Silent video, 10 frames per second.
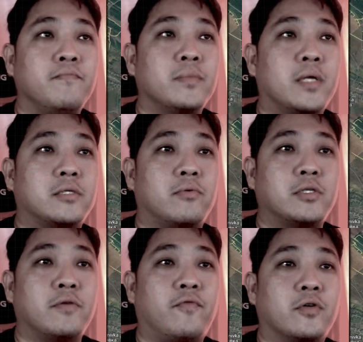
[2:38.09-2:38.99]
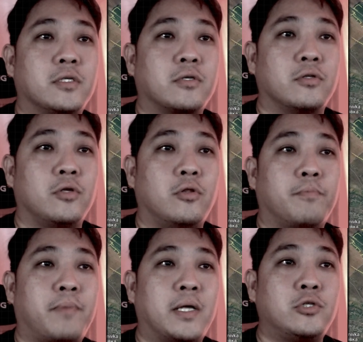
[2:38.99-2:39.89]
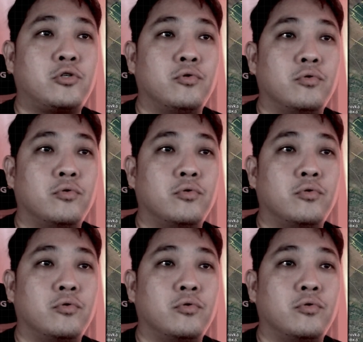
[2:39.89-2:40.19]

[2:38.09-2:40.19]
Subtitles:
as the Russian forces continue to punch through